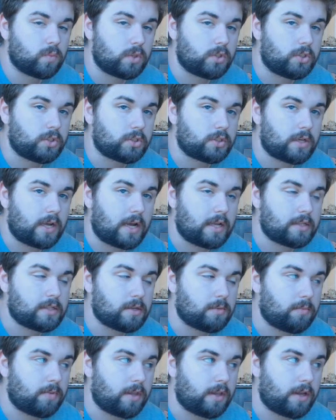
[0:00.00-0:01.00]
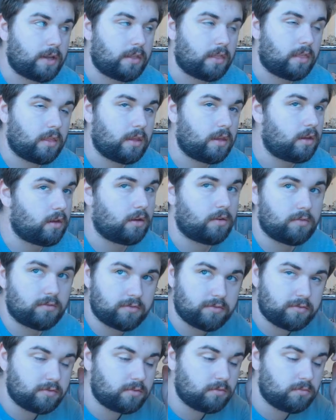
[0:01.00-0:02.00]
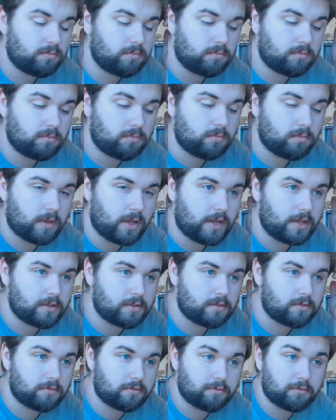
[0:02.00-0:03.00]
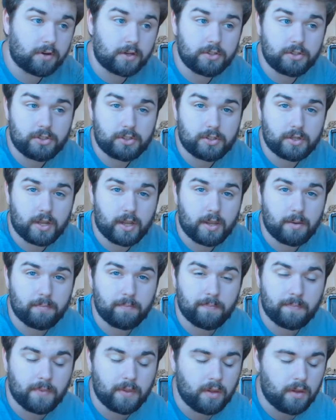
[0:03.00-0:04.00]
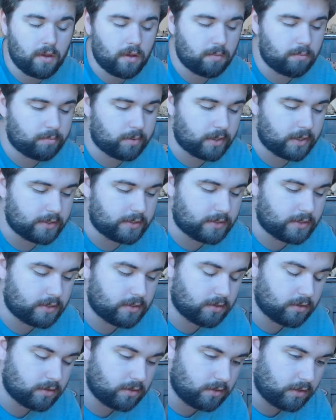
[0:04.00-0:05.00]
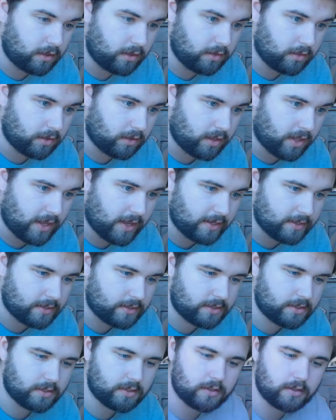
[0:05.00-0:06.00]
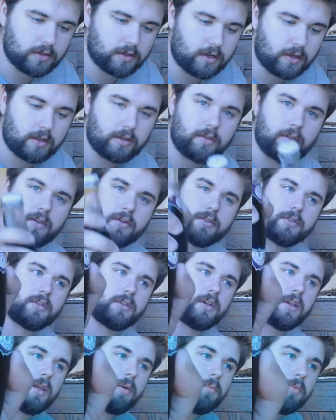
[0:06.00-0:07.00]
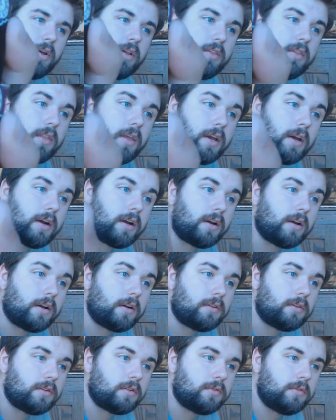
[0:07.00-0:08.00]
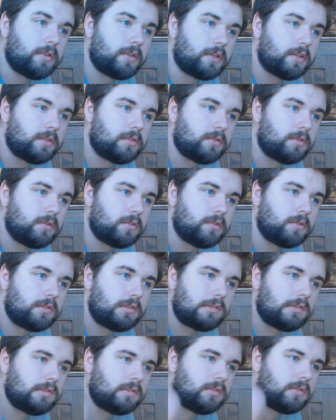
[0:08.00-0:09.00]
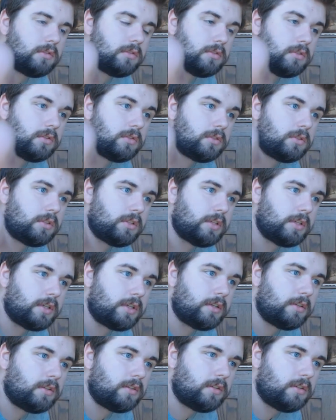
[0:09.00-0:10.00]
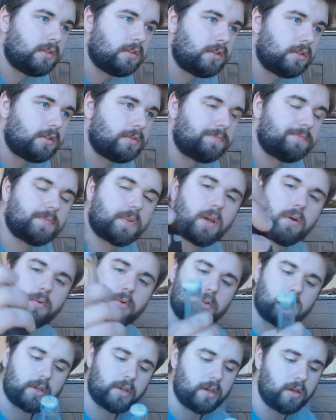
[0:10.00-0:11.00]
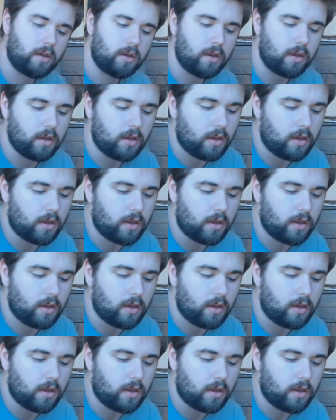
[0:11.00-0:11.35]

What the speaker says: which is not something I'd think of as a French name, but nonetheless, there's the name right there. I don't know if you can see it. Not really.